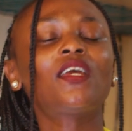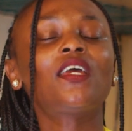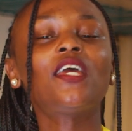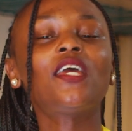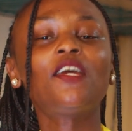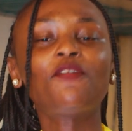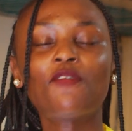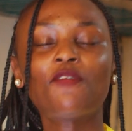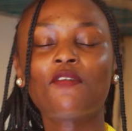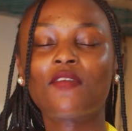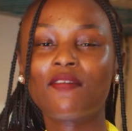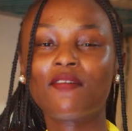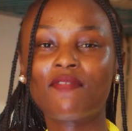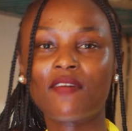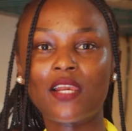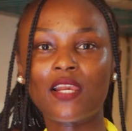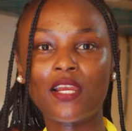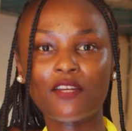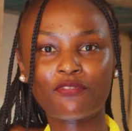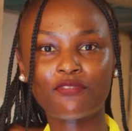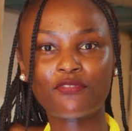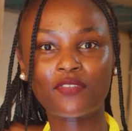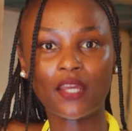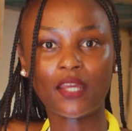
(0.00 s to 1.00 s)
if you never
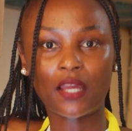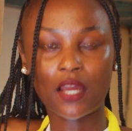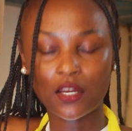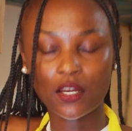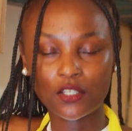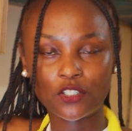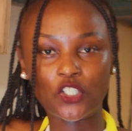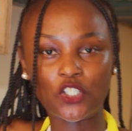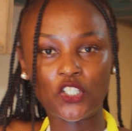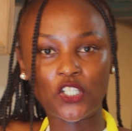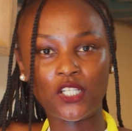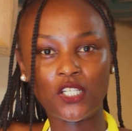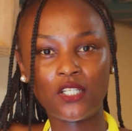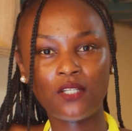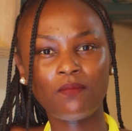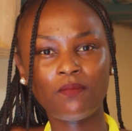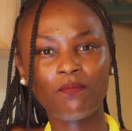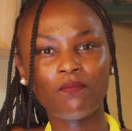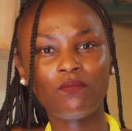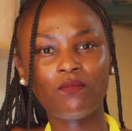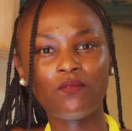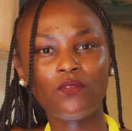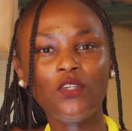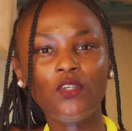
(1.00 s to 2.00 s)
left the country,
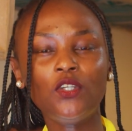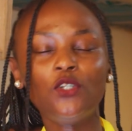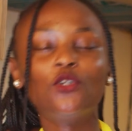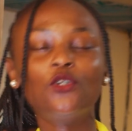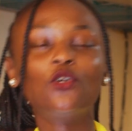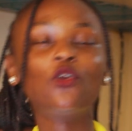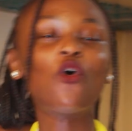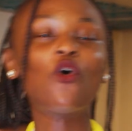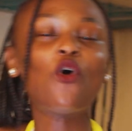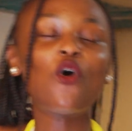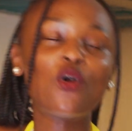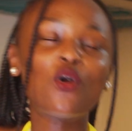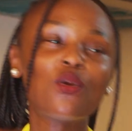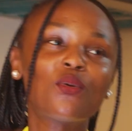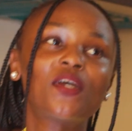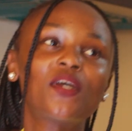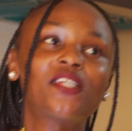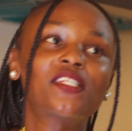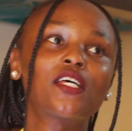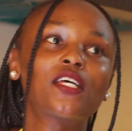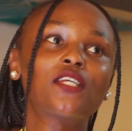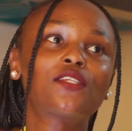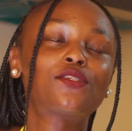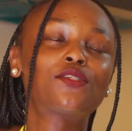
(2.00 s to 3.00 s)
you'll
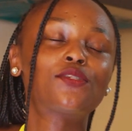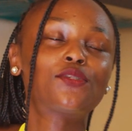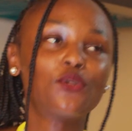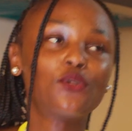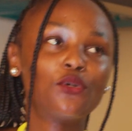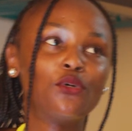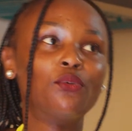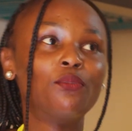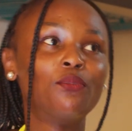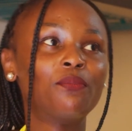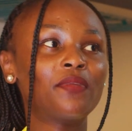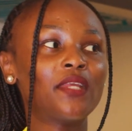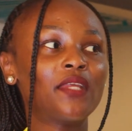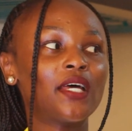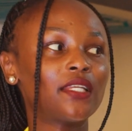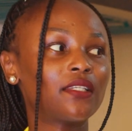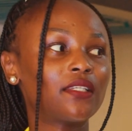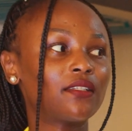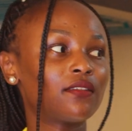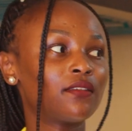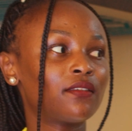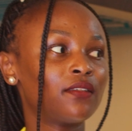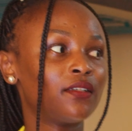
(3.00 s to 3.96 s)
always assume that